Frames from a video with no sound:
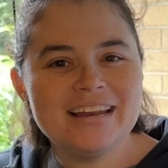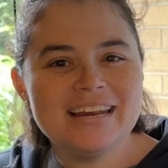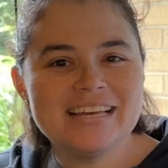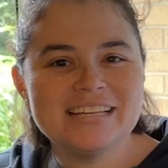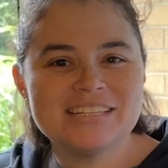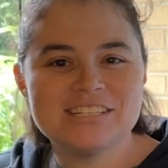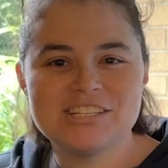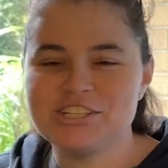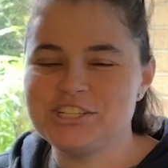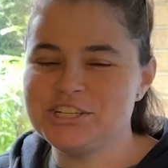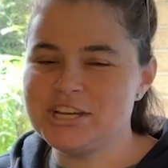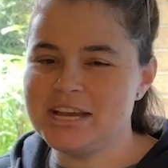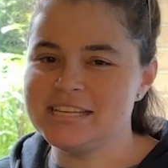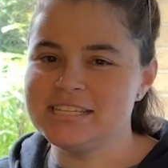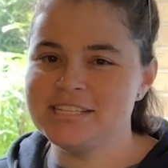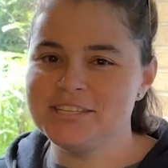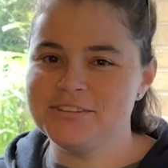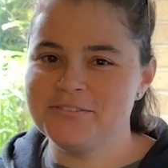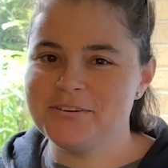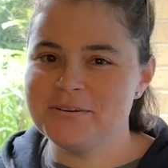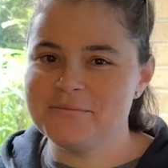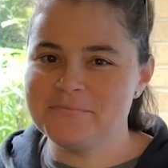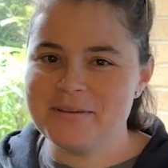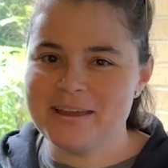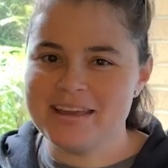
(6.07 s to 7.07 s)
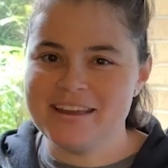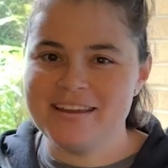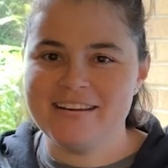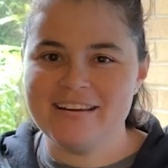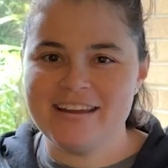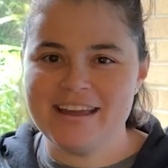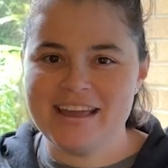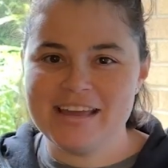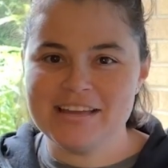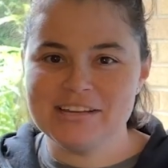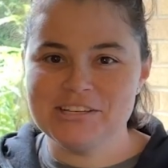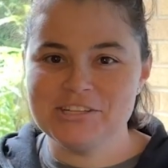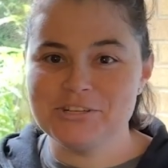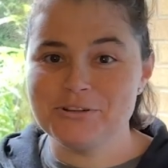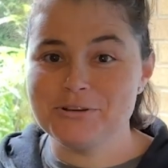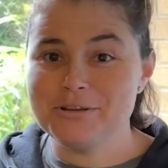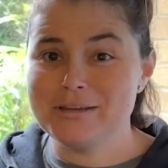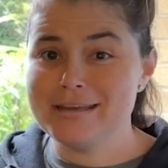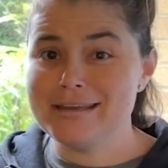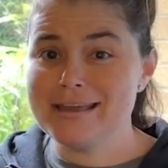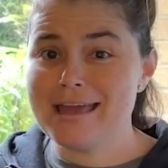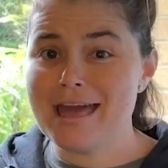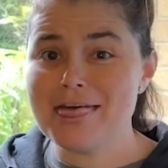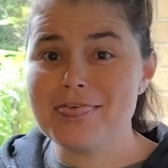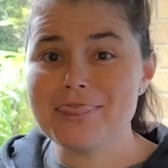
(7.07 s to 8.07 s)
it's Jess from
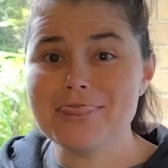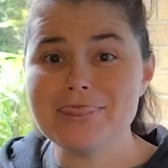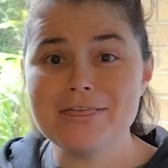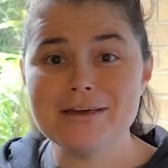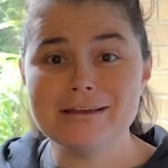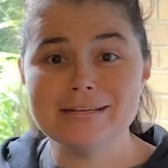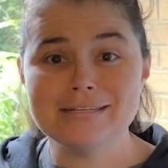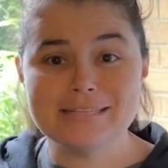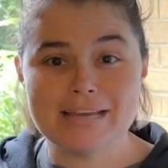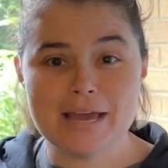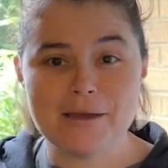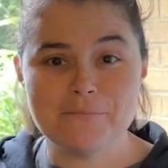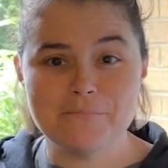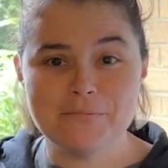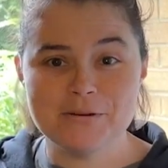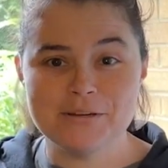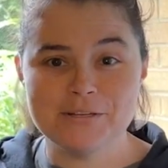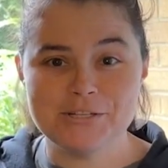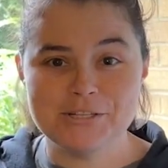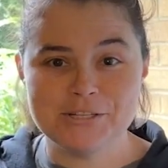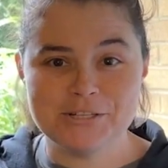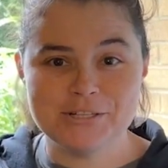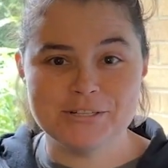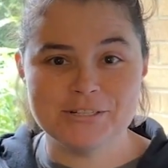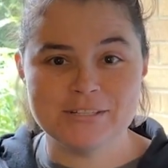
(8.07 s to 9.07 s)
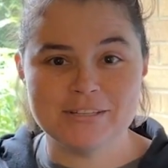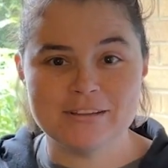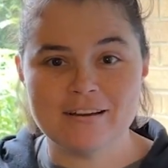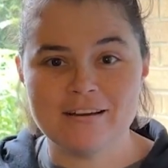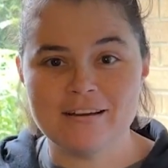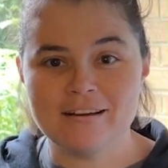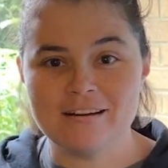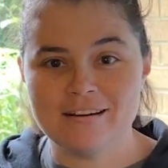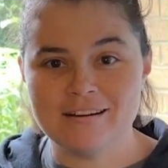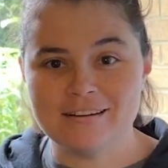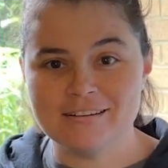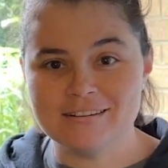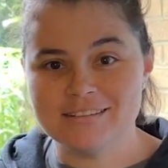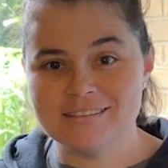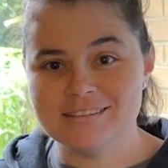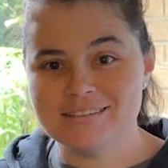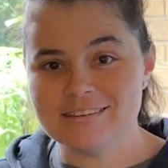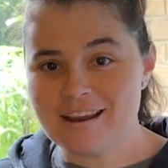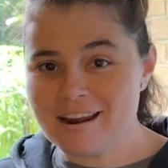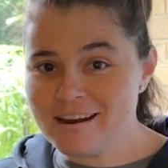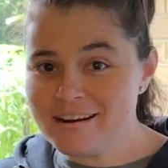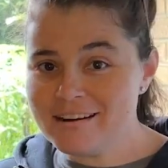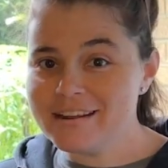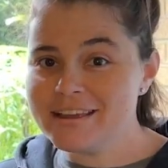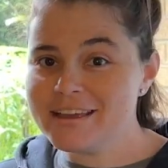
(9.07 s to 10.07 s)
MHYT. The temperatures are
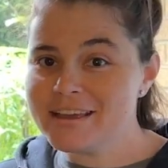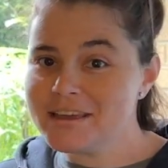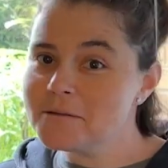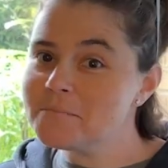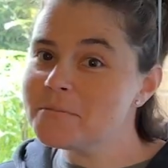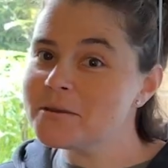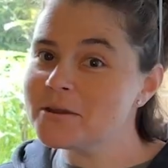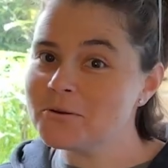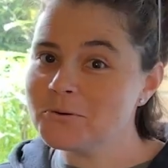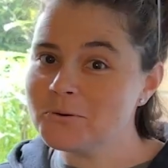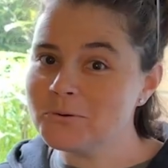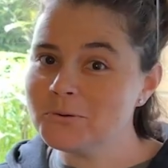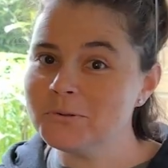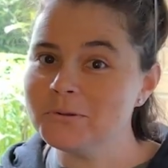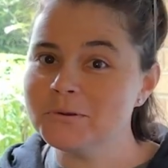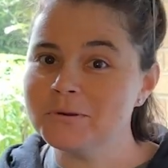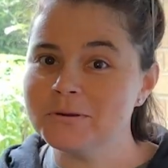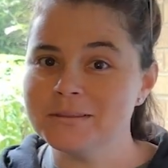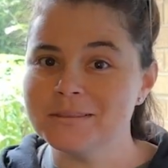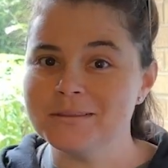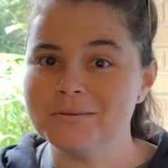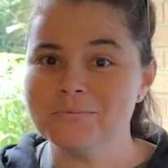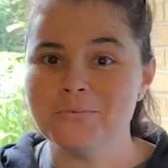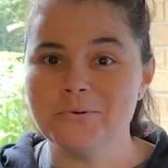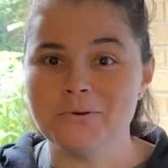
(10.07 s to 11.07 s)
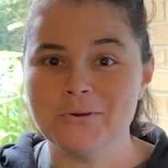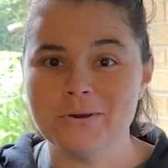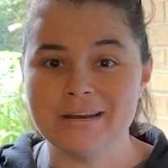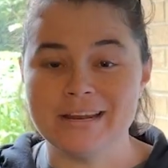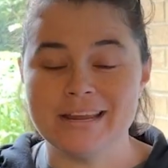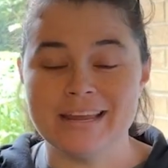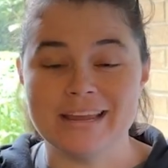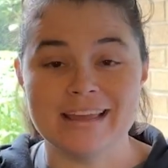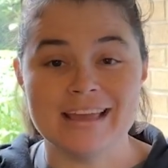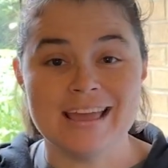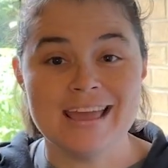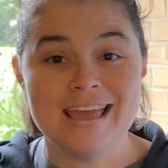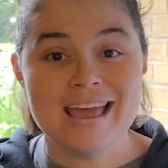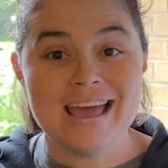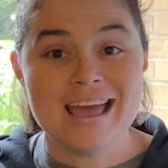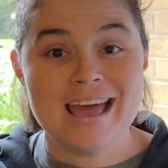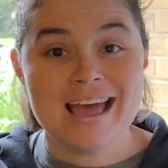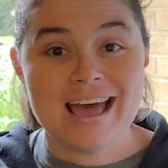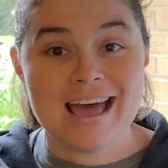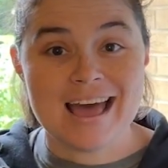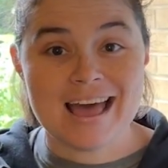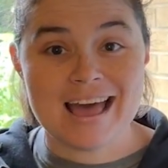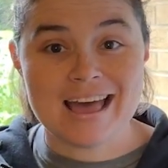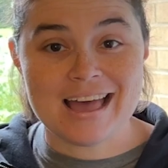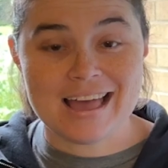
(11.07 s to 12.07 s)
starting to get a bit cooler in the morning.
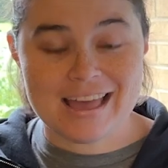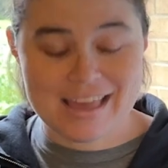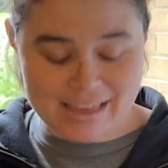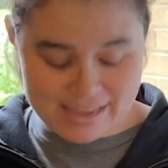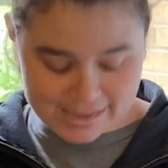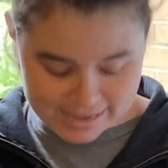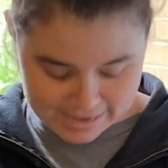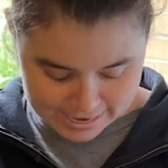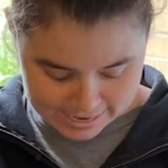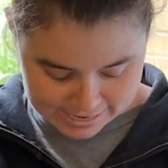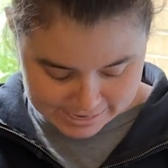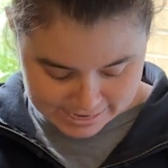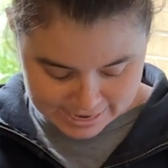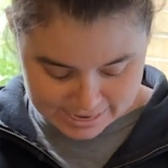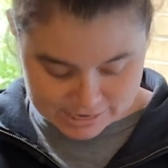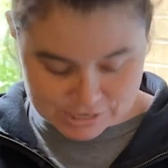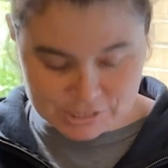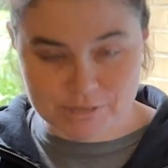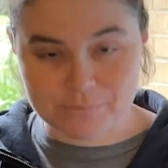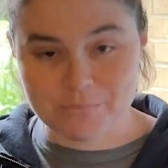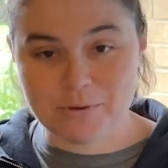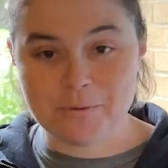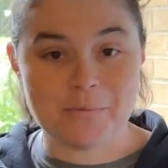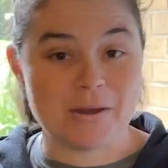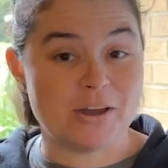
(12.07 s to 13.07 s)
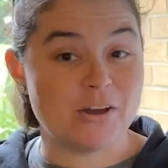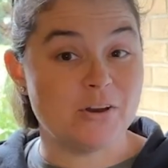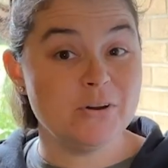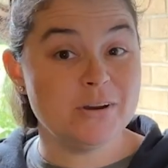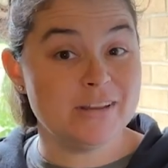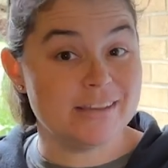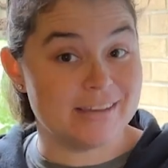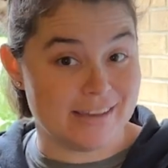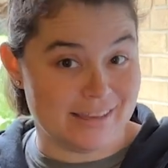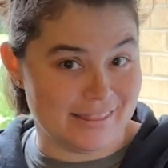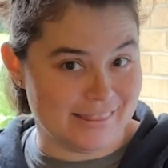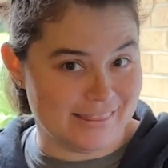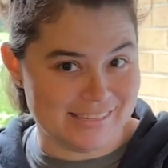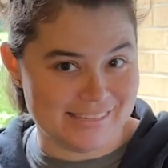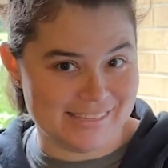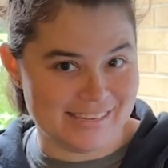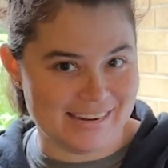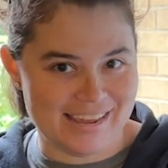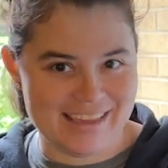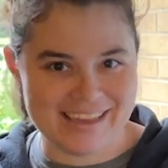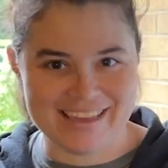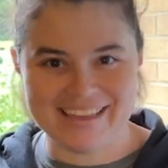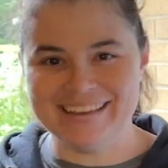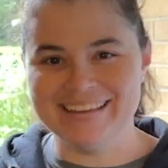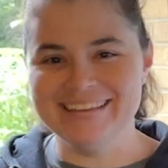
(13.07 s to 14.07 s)
I had to actually put my hoodie on
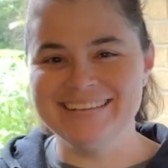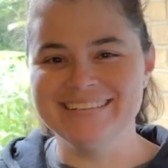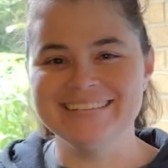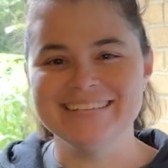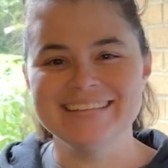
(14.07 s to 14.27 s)
today.